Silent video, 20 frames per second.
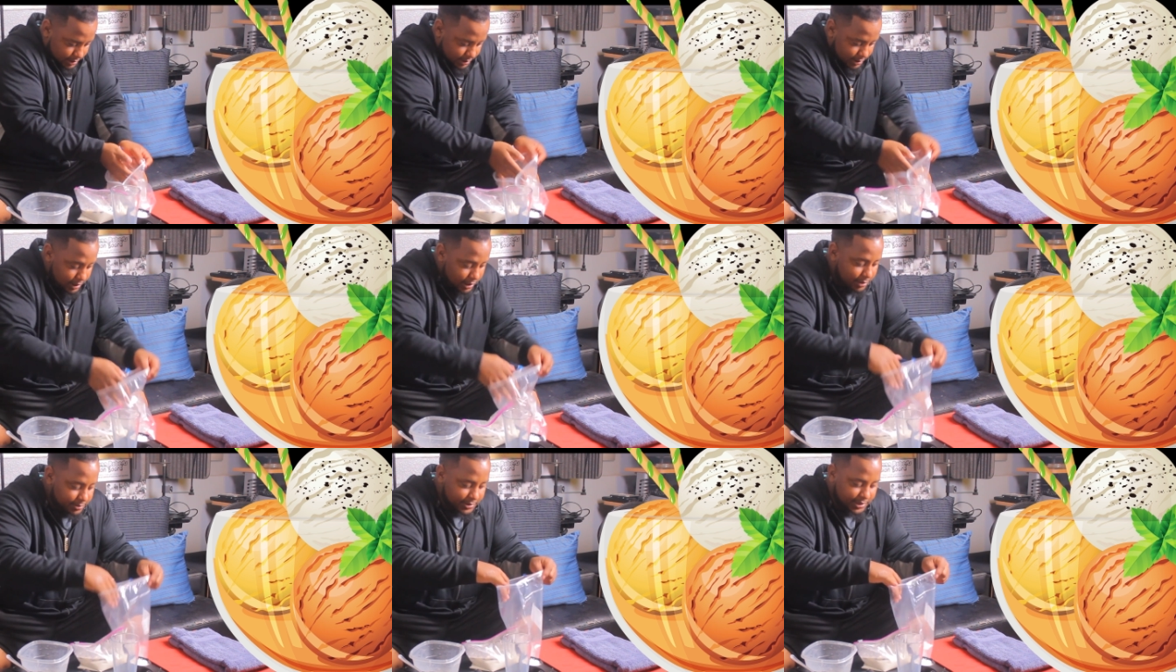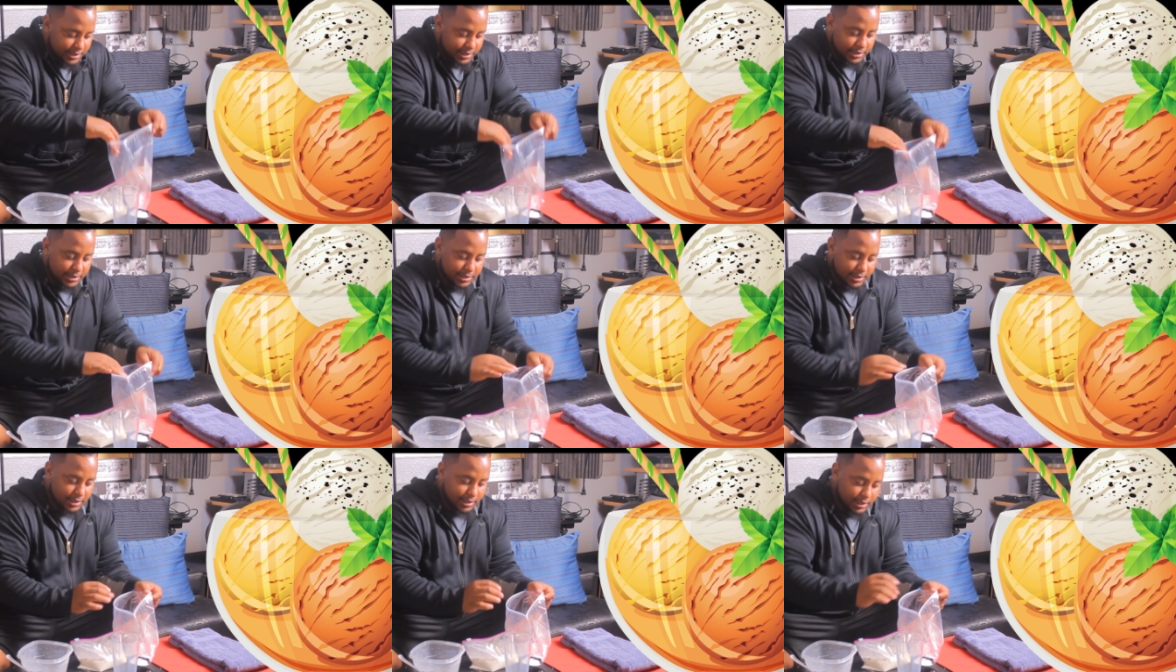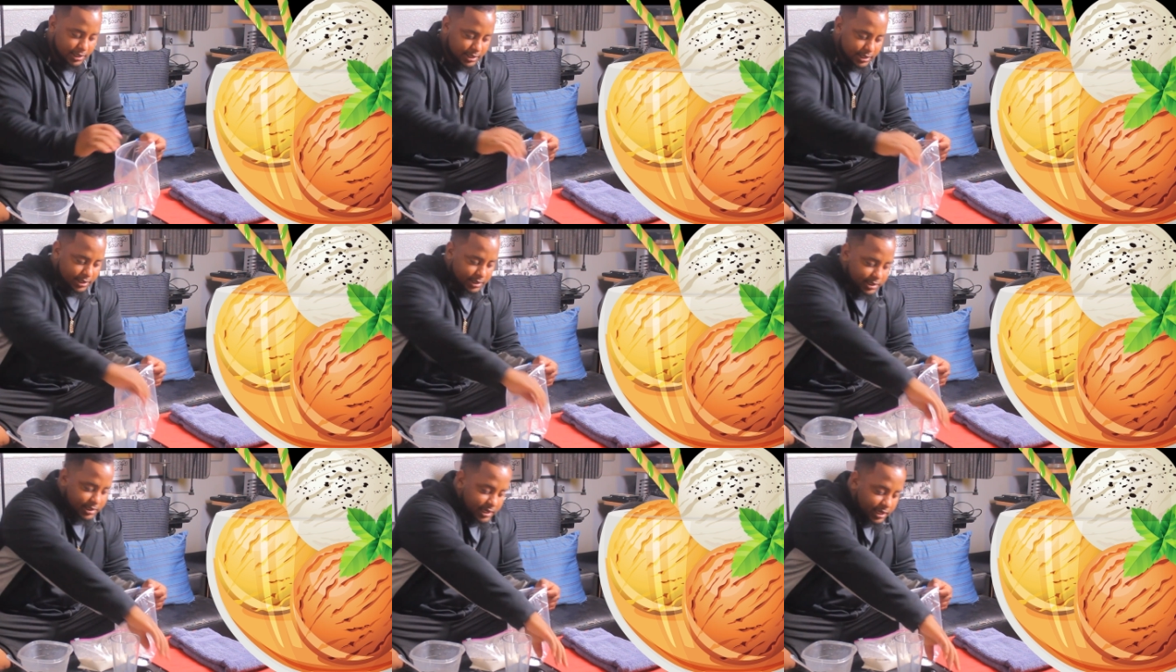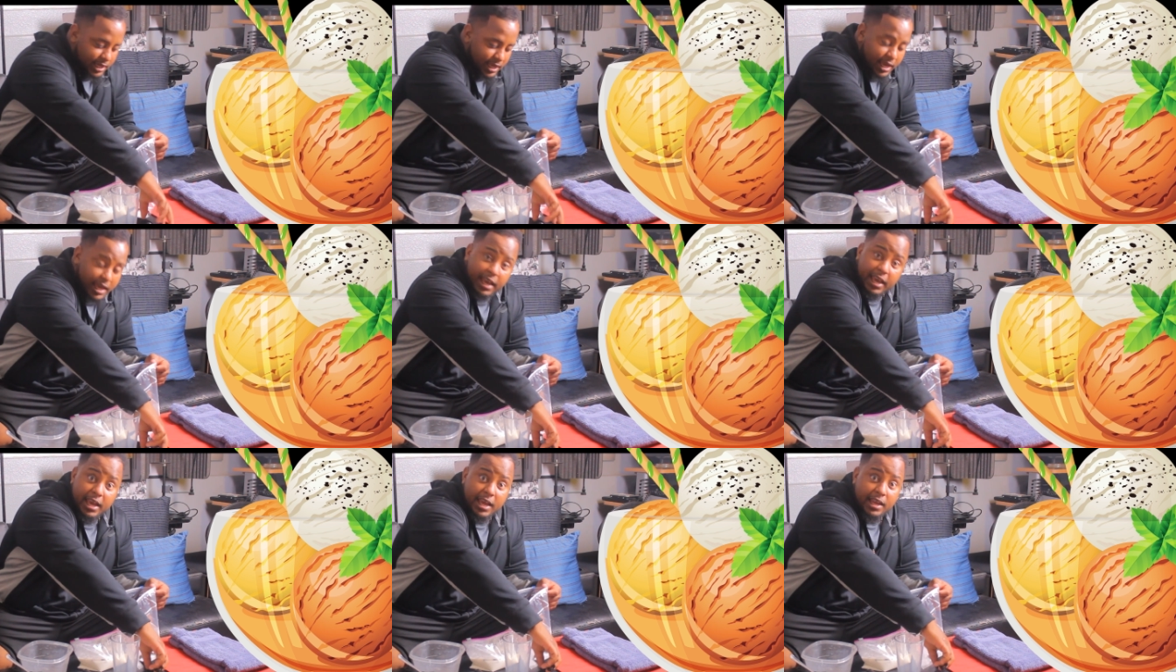Whoops. Stick
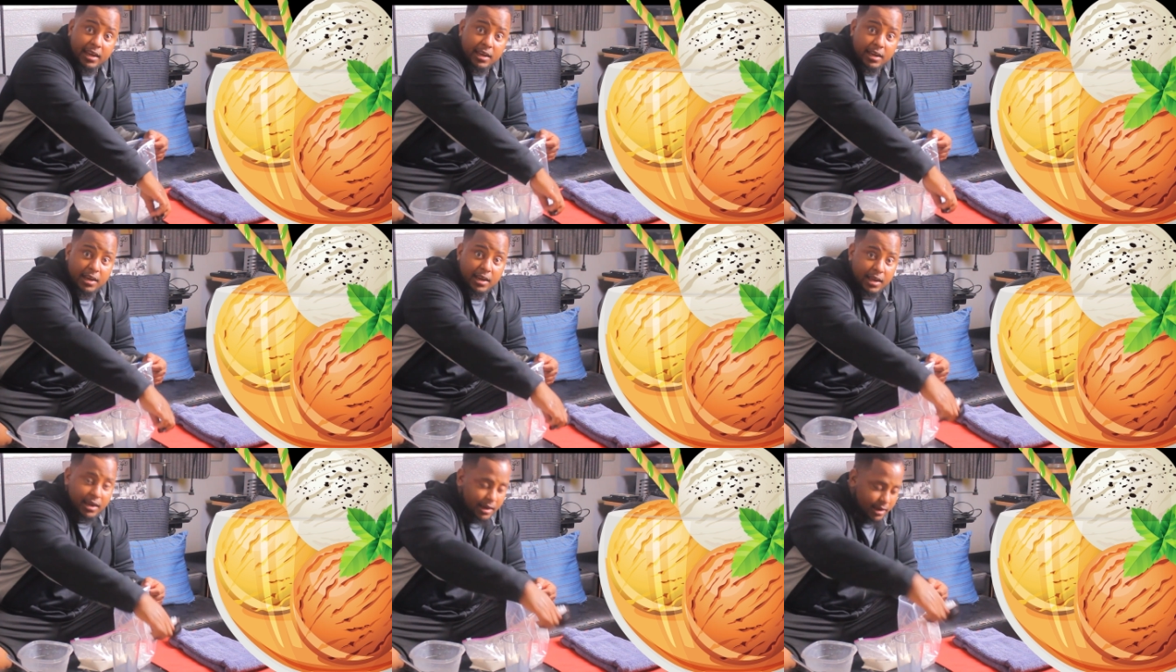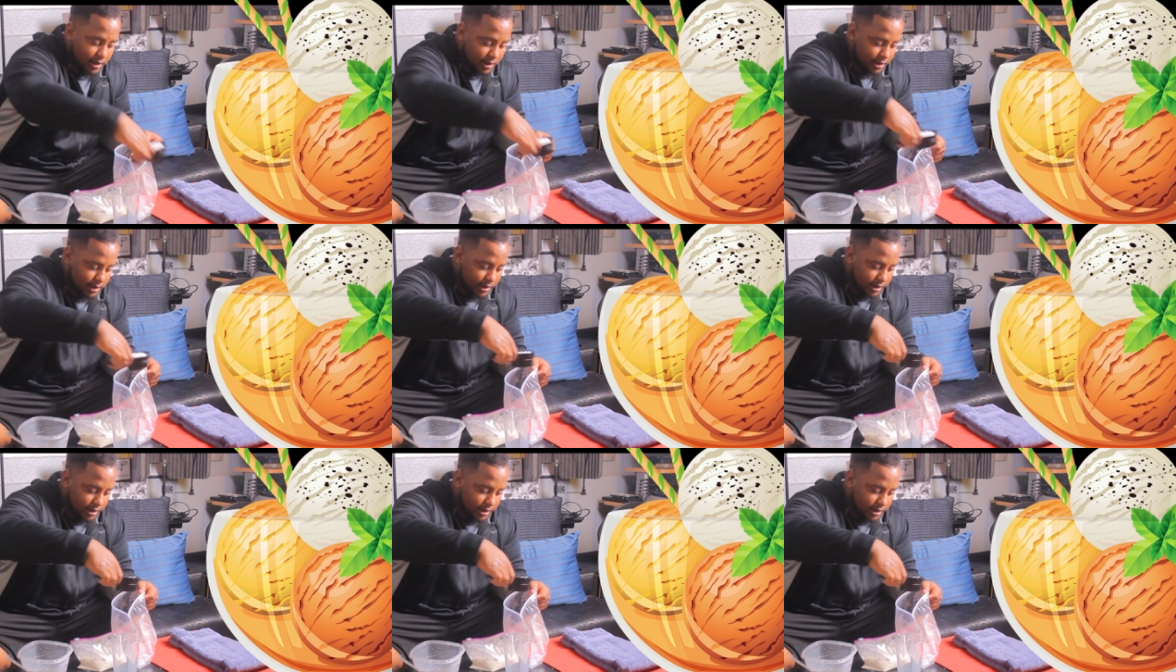your hand in there.